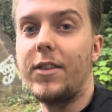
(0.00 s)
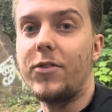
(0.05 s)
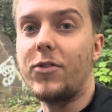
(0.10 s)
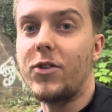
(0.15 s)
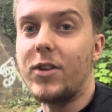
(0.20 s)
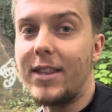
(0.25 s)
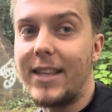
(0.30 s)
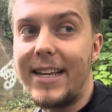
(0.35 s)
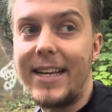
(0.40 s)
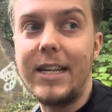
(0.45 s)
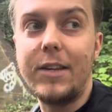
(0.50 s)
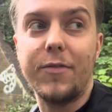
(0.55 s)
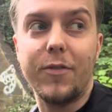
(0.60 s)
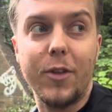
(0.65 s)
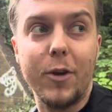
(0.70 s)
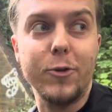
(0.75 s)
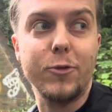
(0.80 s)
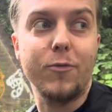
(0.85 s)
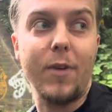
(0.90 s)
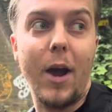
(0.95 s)
the need for
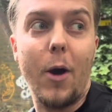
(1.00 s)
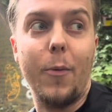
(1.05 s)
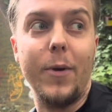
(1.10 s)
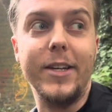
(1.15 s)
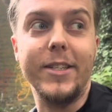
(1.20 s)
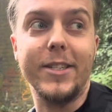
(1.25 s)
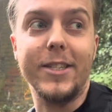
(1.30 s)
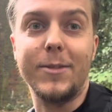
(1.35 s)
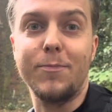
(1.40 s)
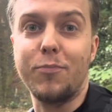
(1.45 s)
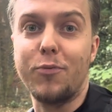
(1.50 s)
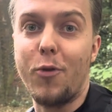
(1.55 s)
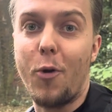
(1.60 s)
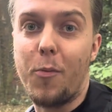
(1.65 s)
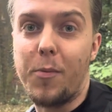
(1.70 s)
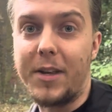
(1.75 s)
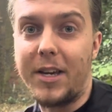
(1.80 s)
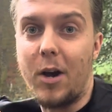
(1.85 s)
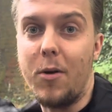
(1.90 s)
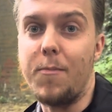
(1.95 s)
those railways is
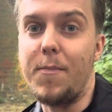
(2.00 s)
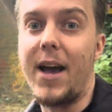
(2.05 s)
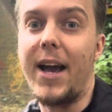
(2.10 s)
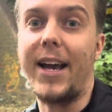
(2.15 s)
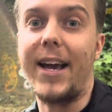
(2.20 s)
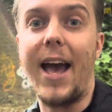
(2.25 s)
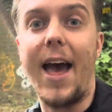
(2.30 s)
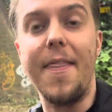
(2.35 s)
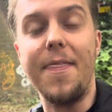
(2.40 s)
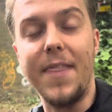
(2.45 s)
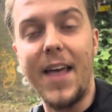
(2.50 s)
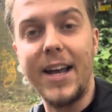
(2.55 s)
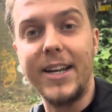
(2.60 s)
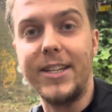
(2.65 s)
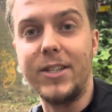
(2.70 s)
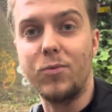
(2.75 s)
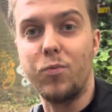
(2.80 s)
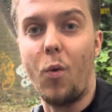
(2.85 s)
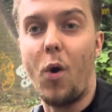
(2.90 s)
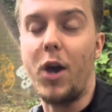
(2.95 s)
probably coming back, and that
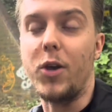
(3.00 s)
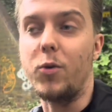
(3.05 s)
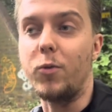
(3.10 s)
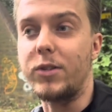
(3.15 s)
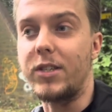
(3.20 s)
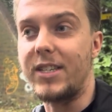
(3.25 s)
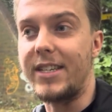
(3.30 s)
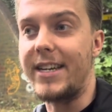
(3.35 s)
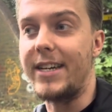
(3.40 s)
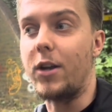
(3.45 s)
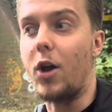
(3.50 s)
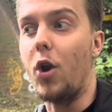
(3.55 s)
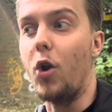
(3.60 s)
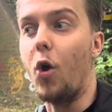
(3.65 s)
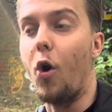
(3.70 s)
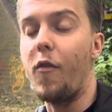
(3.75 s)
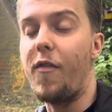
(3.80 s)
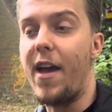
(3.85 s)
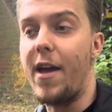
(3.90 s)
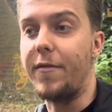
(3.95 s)
is why you're seeing a
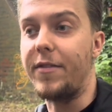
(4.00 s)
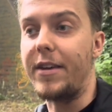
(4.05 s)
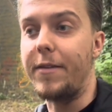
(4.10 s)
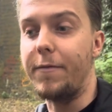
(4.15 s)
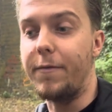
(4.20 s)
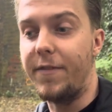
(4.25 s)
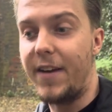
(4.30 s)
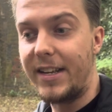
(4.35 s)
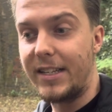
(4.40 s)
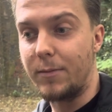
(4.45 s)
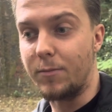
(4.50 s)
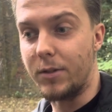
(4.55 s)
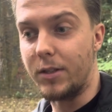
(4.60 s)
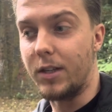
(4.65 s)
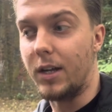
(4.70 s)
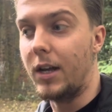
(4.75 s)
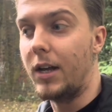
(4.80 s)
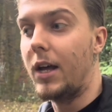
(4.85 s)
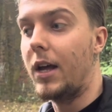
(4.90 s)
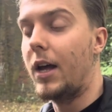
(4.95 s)
lot of heavy investment.
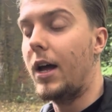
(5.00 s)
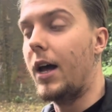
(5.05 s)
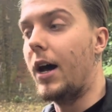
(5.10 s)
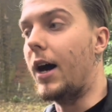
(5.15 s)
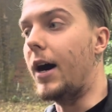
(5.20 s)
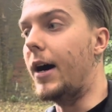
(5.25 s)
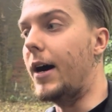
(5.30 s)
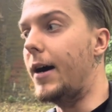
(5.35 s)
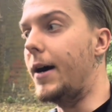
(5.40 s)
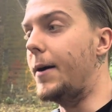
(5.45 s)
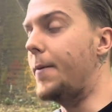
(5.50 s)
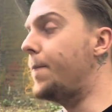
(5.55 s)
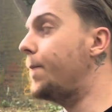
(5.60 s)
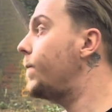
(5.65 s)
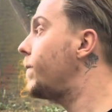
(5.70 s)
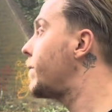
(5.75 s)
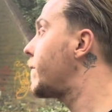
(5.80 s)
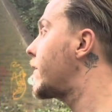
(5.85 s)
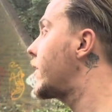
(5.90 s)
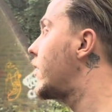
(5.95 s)

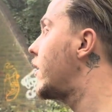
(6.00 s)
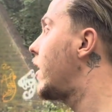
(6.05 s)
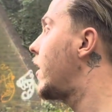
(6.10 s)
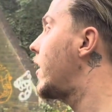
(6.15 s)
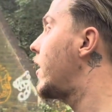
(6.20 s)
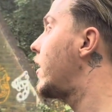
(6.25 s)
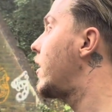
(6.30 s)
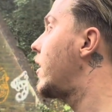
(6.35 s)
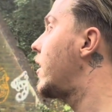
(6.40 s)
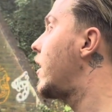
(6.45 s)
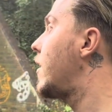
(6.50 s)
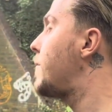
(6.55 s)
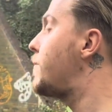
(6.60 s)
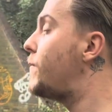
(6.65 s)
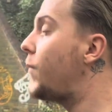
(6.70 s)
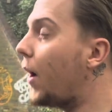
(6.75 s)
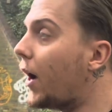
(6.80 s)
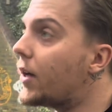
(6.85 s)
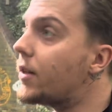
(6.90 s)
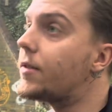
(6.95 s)

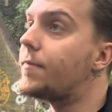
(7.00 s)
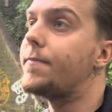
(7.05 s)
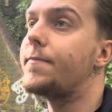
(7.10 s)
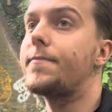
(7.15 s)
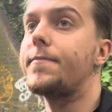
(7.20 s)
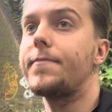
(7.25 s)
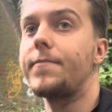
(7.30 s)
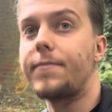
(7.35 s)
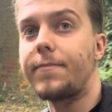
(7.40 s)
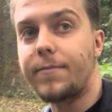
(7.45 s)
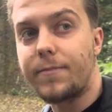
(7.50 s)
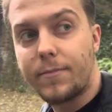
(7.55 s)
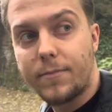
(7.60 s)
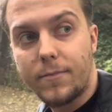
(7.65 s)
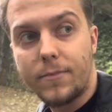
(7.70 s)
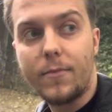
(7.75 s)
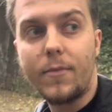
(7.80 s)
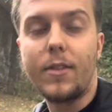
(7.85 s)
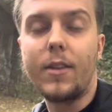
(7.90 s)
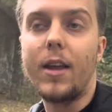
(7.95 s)
But
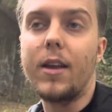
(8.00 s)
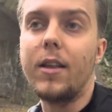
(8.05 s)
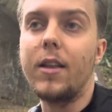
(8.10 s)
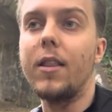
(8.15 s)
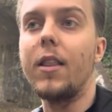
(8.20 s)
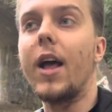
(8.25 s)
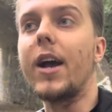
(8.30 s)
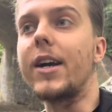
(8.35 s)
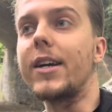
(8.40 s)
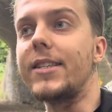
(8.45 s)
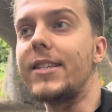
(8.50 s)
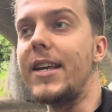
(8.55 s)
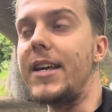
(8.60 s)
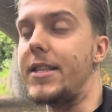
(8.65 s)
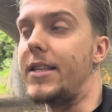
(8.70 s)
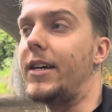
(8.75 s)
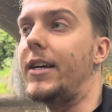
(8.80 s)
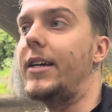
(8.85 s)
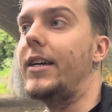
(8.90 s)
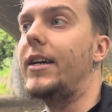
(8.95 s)
like I said,
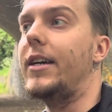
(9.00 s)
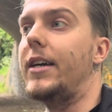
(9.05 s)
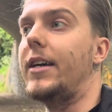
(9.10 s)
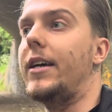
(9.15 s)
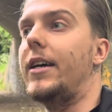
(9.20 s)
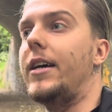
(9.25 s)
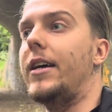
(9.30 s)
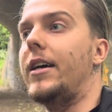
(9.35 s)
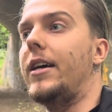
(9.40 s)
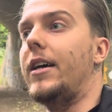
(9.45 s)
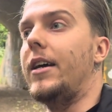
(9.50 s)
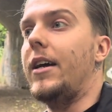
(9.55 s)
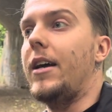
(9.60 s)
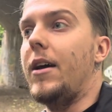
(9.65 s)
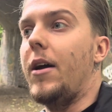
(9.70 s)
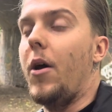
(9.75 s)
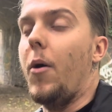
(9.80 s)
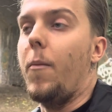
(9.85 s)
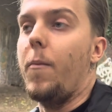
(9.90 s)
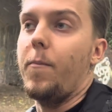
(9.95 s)

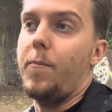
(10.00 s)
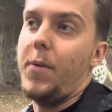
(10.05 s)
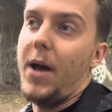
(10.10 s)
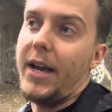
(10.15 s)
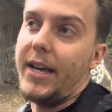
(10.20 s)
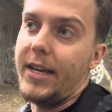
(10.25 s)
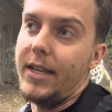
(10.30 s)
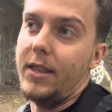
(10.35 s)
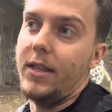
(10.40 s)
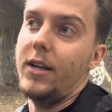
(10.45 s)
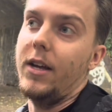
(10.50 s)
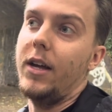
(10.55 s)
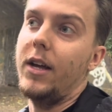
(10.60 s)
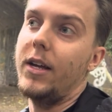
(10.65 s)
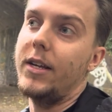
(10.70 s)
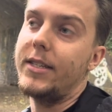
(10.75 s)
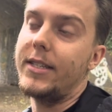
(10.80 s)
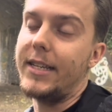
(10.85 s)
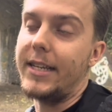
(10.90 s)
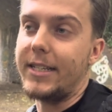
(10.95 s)
back in the
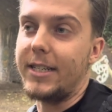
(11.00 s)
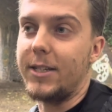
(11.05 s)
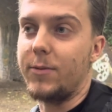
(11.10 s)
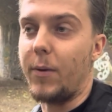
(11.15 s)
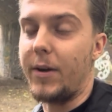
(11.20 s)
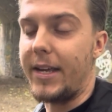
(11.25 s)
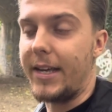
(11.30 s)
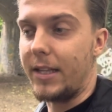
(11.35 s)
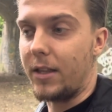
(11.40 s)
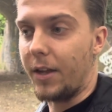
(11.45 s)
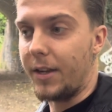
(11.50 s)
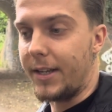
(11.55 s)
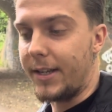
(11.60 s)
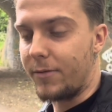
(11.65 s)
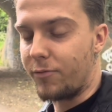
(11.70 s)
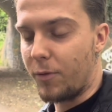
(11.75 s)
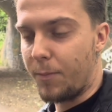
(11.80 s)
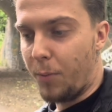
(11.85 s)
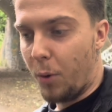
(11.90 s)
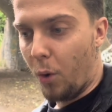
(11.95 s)
60s when he done his
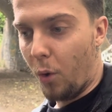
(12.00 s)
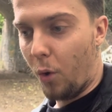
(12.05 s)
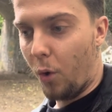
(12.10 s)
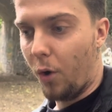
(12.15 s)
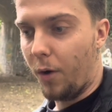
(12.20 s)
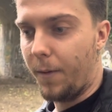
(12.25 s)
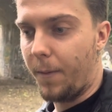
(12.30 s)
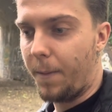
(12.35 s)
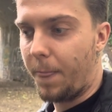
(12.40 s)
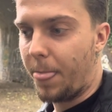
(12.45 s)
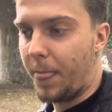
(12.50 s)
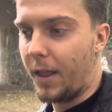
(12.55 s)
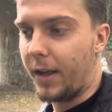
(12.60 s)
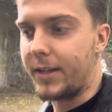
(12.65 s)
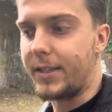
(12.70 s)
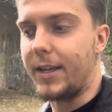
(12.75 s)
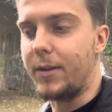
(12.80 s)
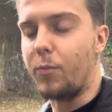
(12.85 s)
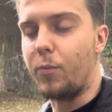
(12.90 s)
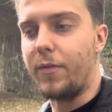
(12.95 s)
report, like I
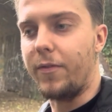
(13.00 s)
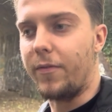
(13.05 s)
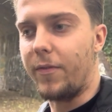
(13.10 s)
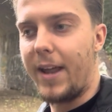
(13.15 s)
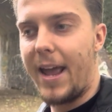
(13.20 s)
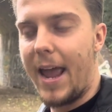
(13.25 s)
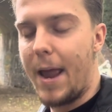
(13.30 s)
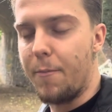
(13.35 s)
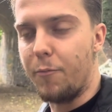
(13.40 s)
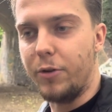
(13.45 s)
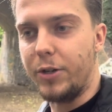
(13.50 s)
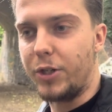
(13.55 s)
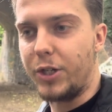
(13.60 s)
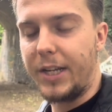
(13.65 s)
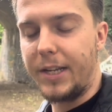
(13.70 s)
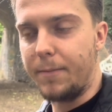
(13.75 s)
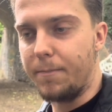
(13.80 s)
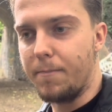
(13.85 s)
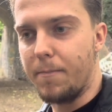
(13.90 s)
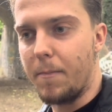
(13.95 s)
said,
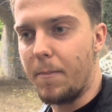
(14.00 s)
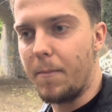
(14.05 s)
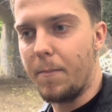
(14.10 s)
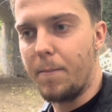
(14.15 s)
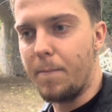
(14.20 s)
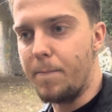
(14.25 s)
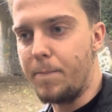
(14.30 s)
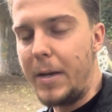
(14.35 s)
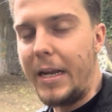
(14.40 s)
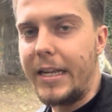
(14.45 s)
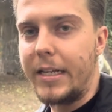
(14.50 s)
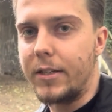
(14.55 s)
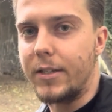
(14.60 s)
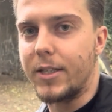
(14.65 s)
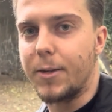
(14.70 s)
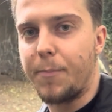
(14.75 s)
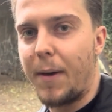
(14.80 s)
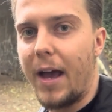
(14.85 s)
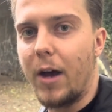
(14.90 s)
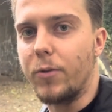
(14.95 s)
hemorrhaging millions
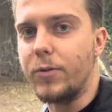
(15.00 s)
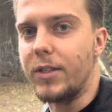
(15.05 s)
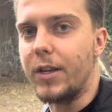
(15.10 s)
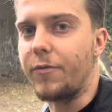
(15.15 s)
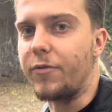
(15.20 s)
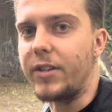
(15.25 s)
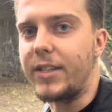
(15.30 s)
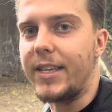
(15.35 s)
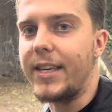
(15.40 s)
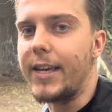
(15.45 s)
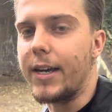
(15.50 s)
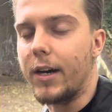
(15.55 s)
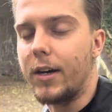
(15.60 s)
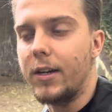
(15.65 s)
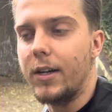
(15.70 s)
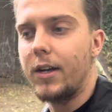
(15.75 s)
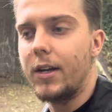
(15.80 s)
of pounds every year,